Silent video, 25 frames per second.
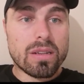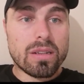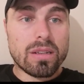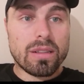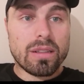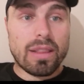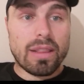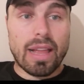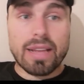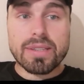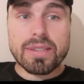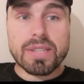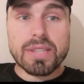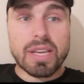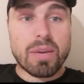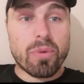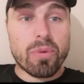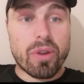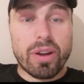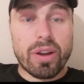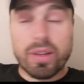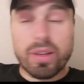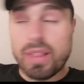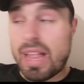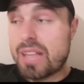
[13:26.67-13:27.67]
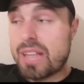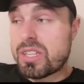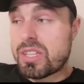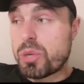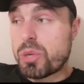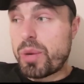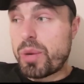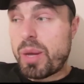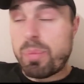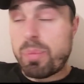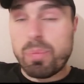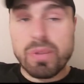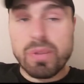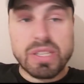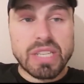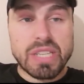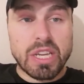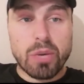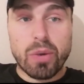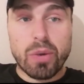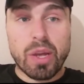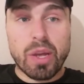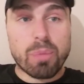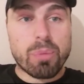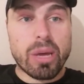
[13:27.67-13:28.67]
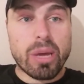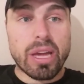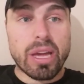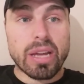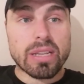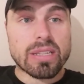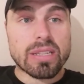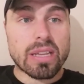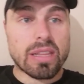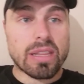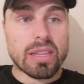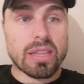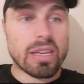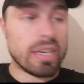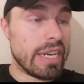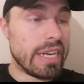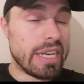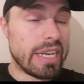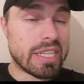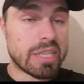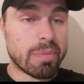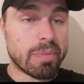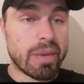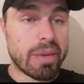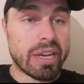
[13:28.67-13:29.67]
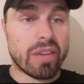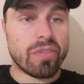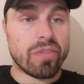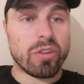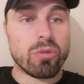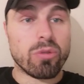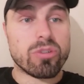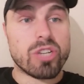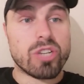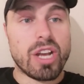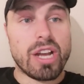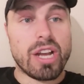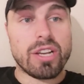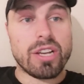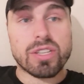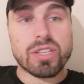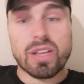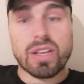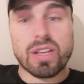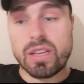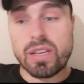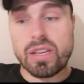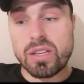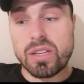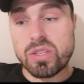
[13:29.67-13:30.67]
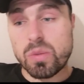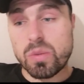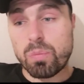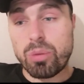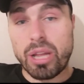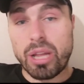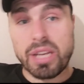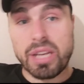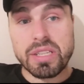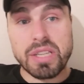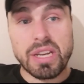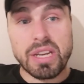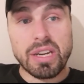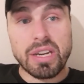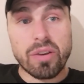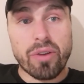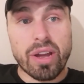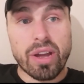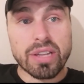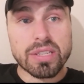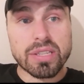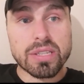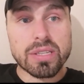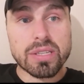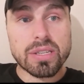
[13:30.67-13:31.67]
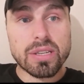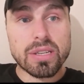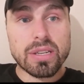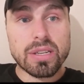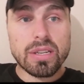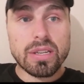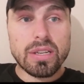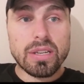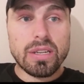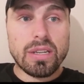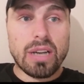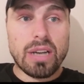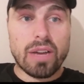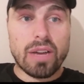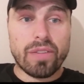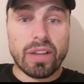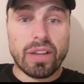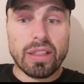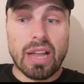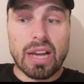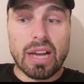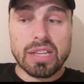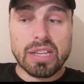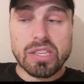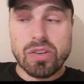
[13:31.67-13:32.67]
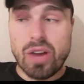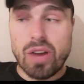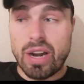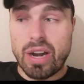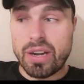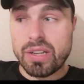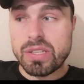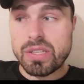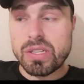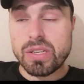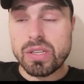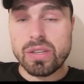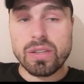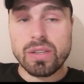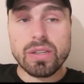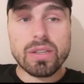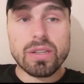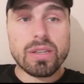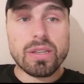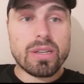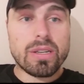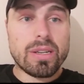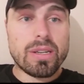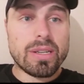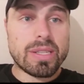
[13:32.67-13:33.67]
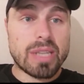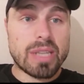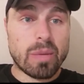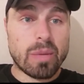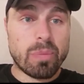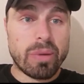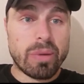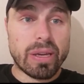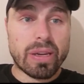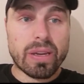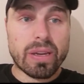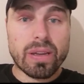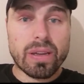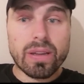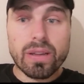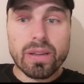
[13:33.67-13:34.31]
let's see who he picks. I think he needs to make a few changes. I think some players need a rest. I think like Sir Anderson, Sibic,